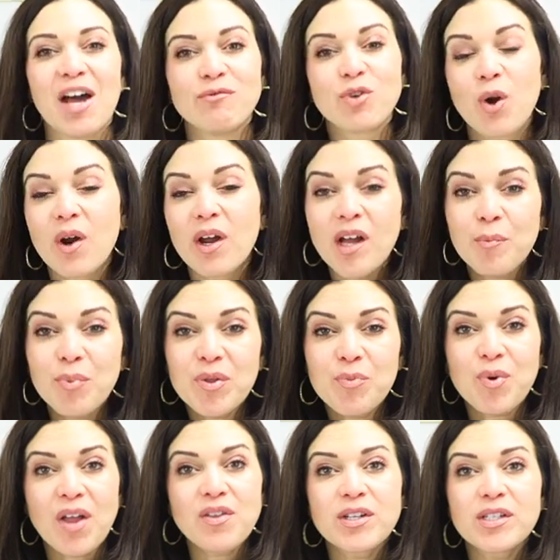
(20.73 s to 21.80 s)
loved growing up with
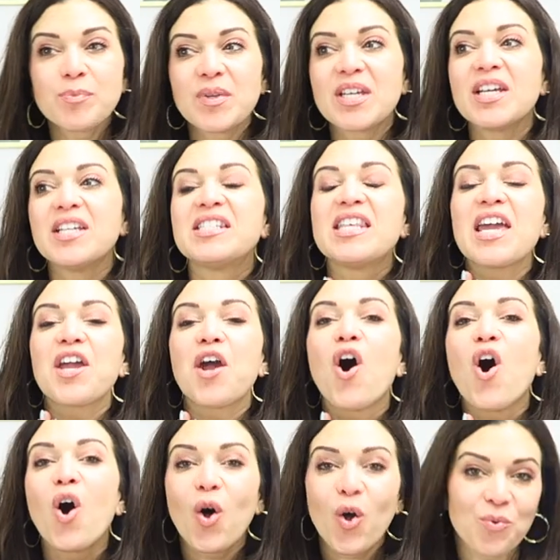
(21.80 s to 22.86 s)
brothers because they
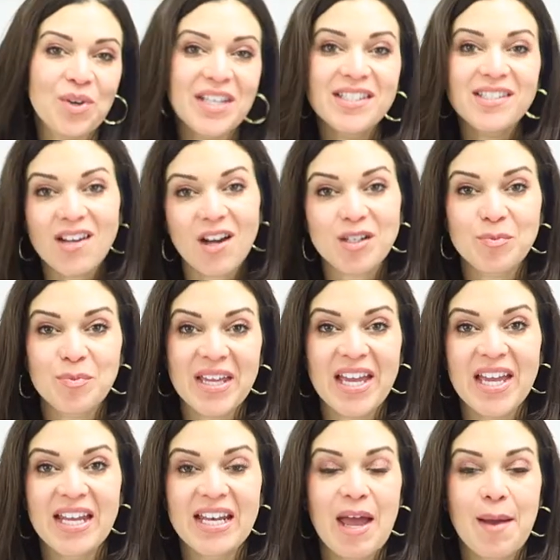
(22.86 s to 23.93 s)
always tucked me
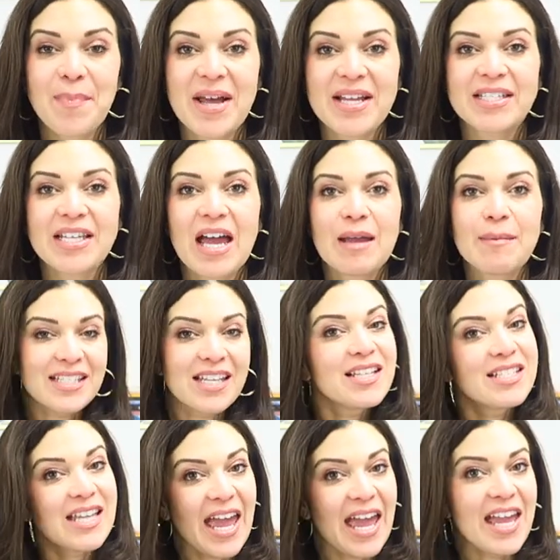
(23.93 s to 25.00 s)
in at bedtime.
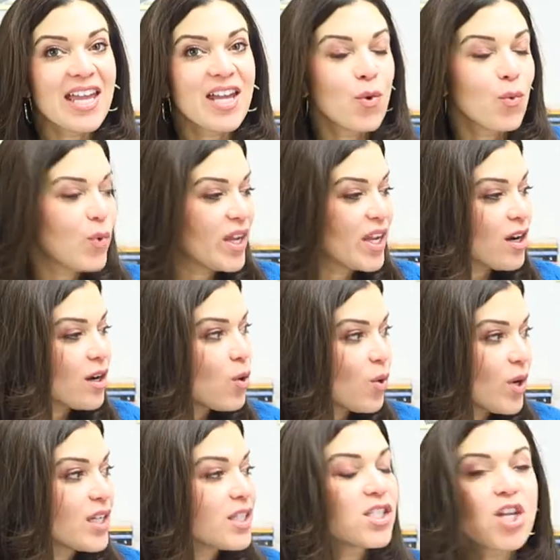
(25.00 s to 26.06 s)
Today, we are
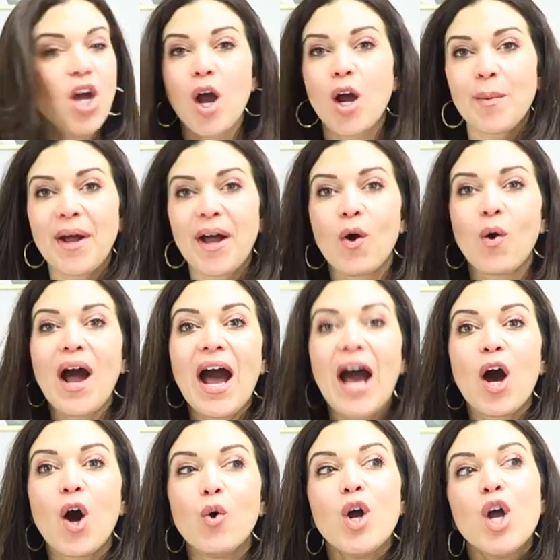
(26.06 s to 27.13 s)
going to talk about
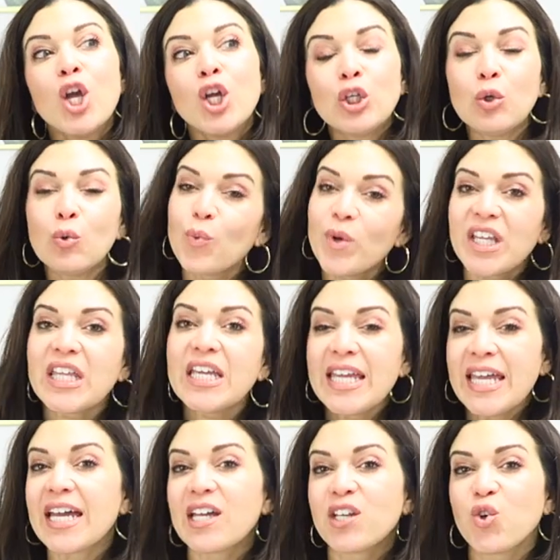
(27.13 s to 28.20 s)
how you really
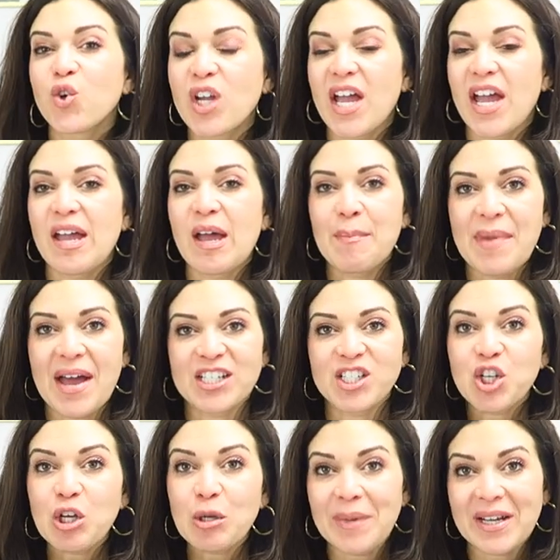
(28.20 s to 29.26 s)
can create a
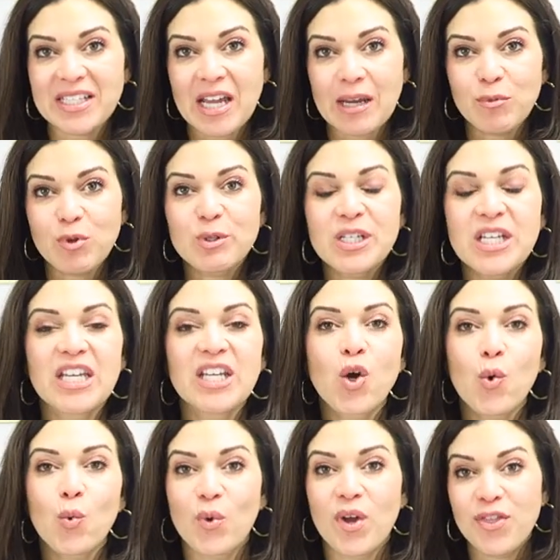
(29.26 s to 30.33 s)
magical bedtime routine
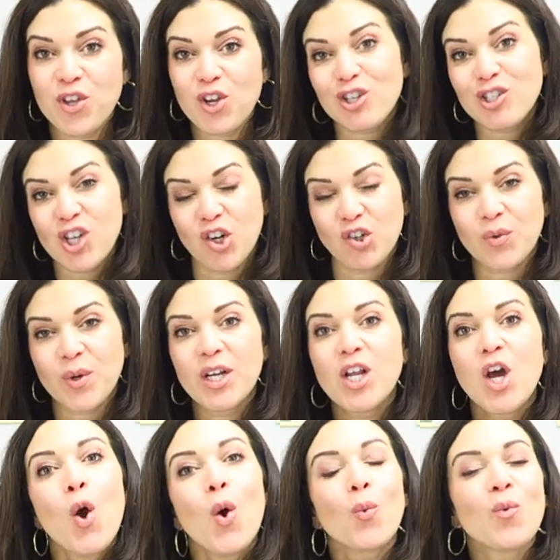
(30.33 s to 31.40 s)
with your
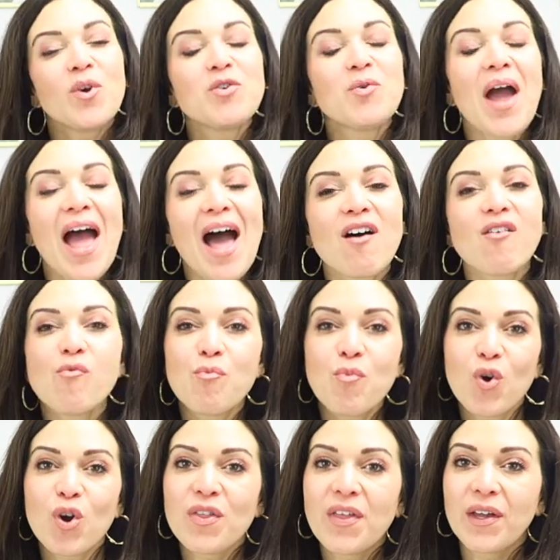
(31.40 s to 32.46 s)
children when you have
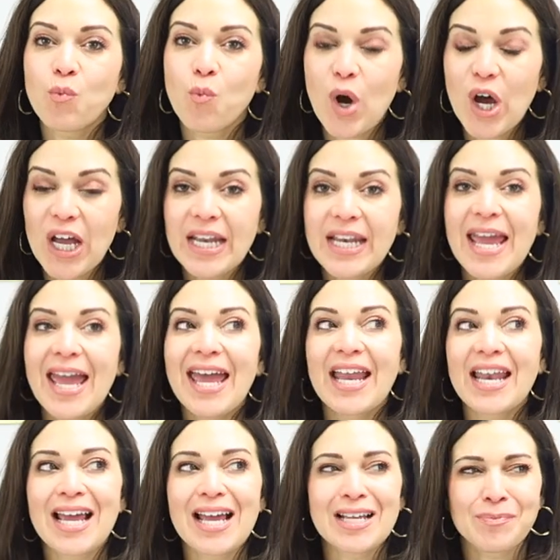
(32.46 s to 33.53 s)
more than one,
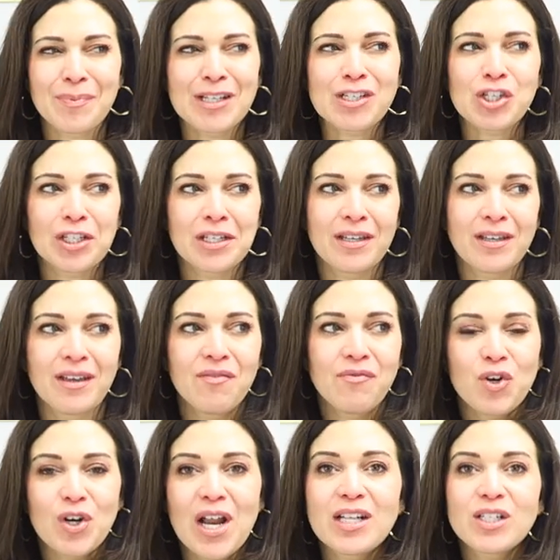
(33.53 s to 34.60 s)
and especially if
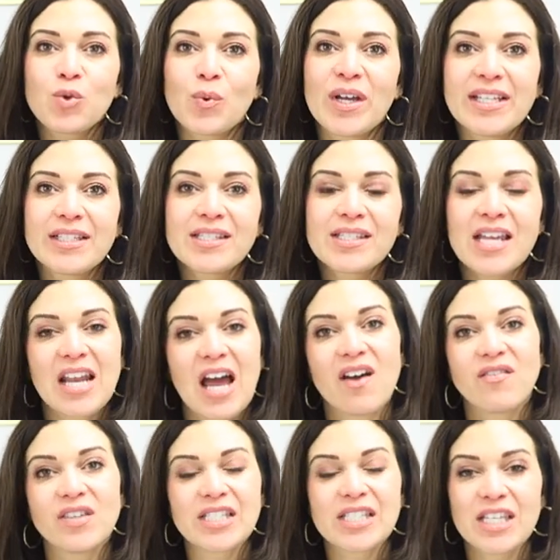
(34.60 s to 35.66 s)
they're not twins, then
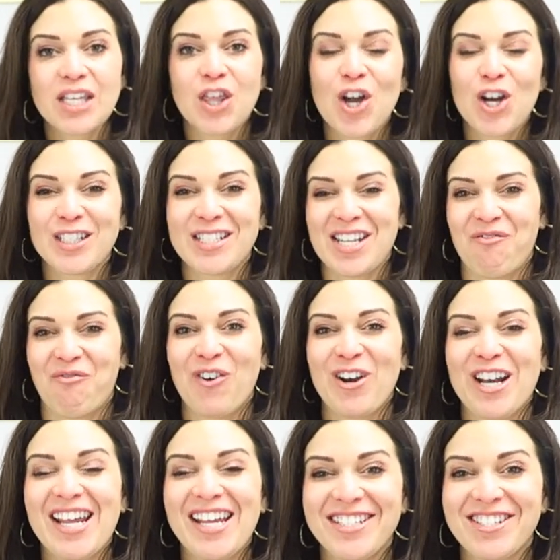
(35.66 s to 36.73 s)
obviously they're
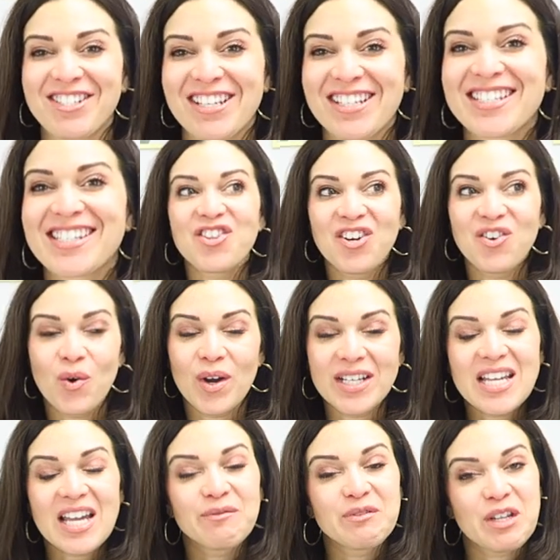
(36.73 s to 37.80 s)
different ages. They're going
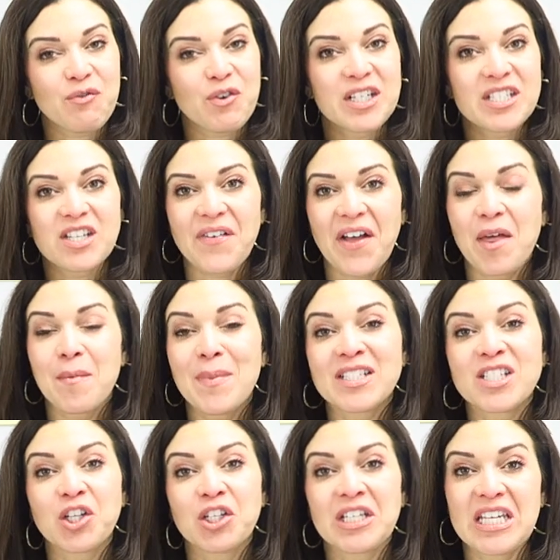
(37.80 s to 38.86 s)
to have different
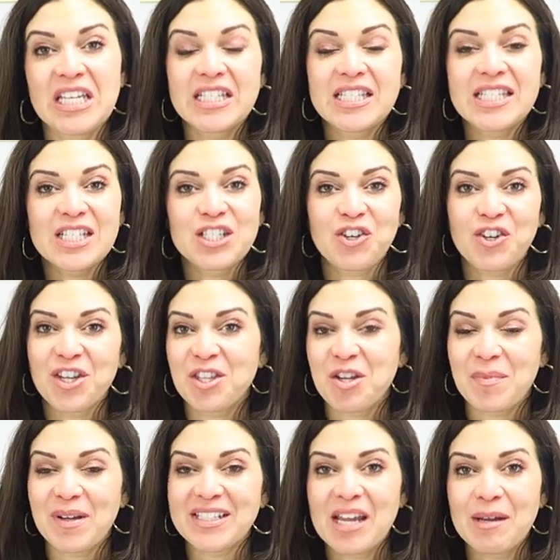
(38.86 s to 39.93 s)
developmental needs during
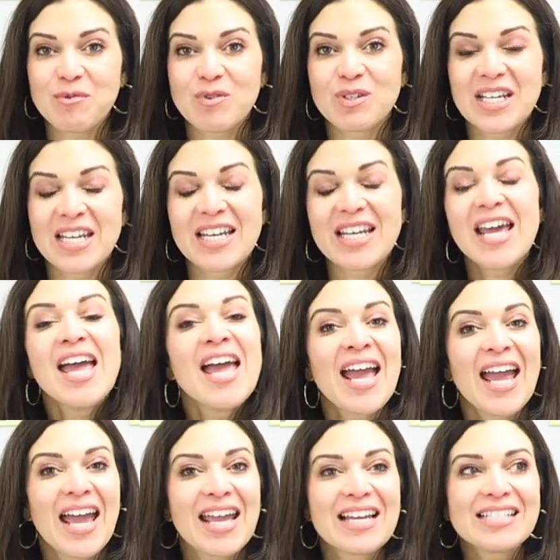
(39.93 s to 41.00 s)
their bedtime routine,
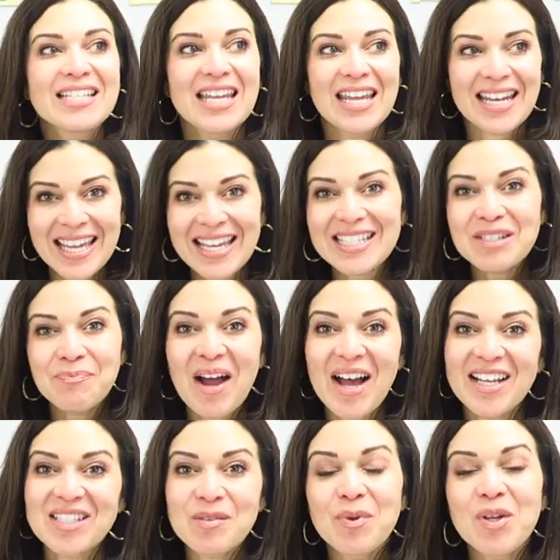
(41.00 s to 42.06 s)
and it is
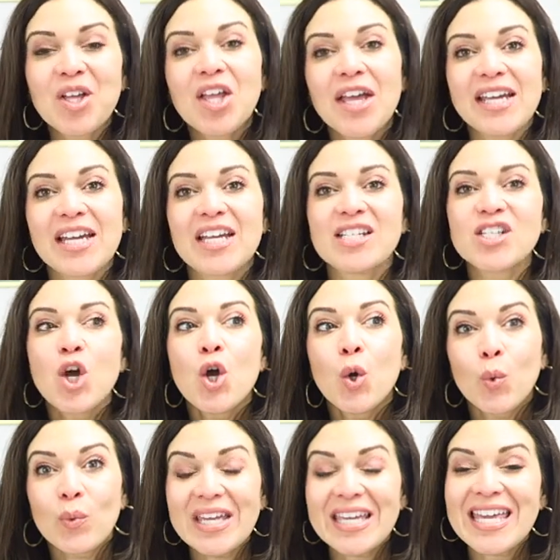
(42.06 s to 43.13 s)
possible, and
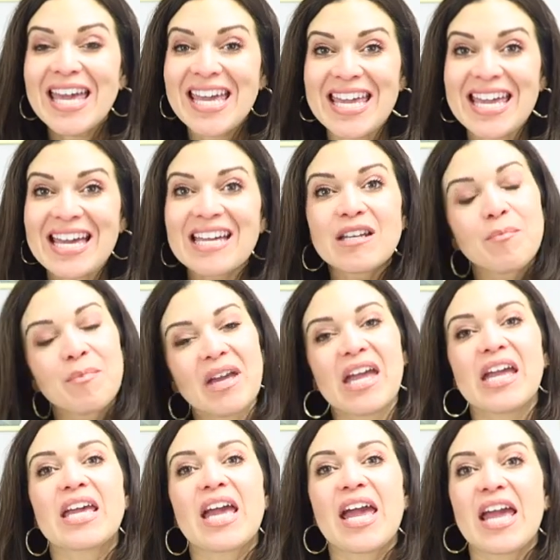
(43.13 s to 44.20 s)
we can
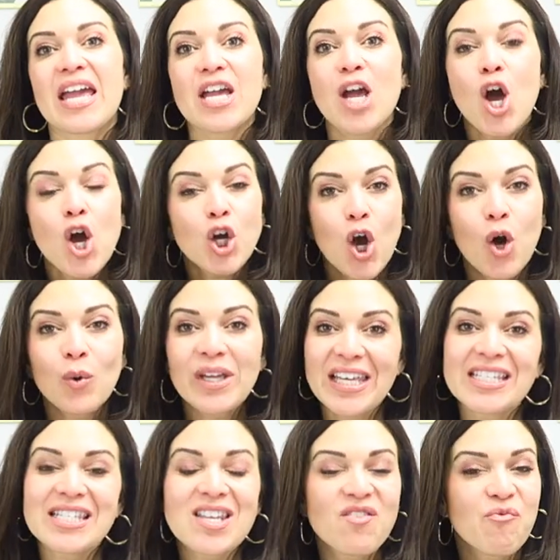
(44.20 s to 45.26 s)
make a
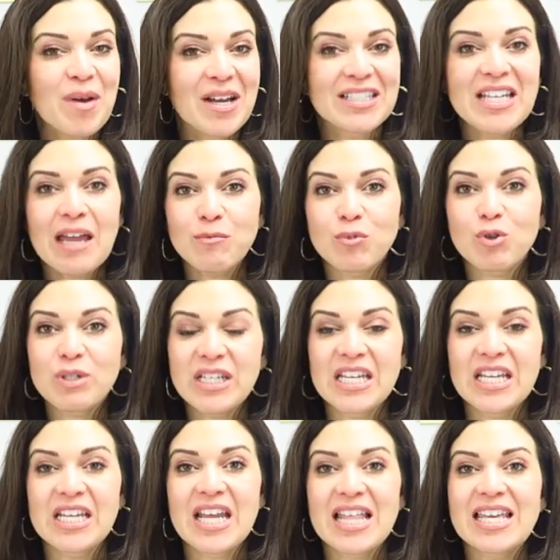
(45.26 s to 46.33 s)
cohesive bedtime
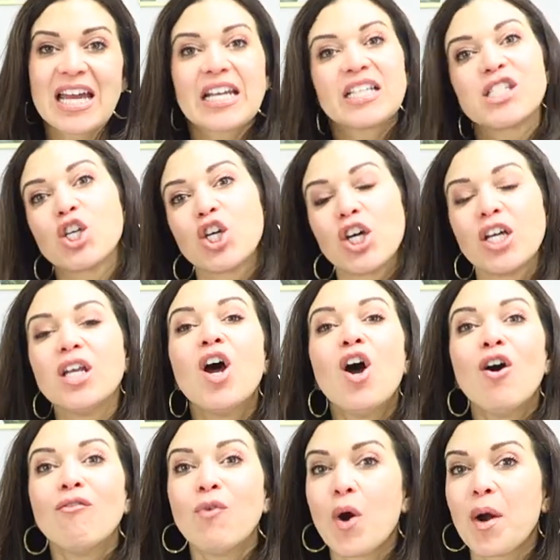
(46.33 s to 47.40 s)
routine that is good
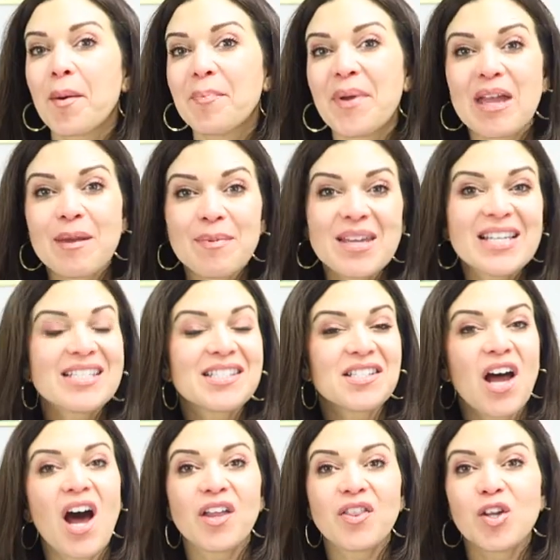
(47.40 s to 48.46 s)
for babies,
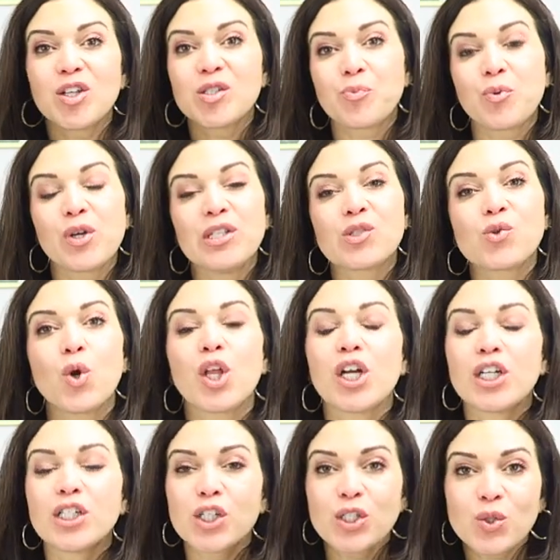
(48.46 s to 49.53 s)
toddlers,
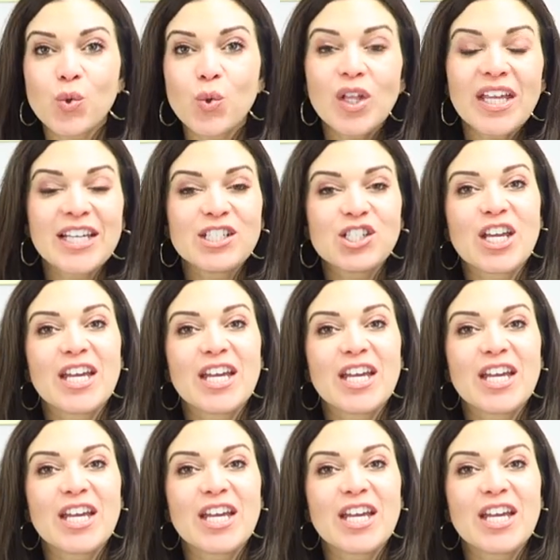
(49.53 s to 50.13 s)
preschoolers, school-age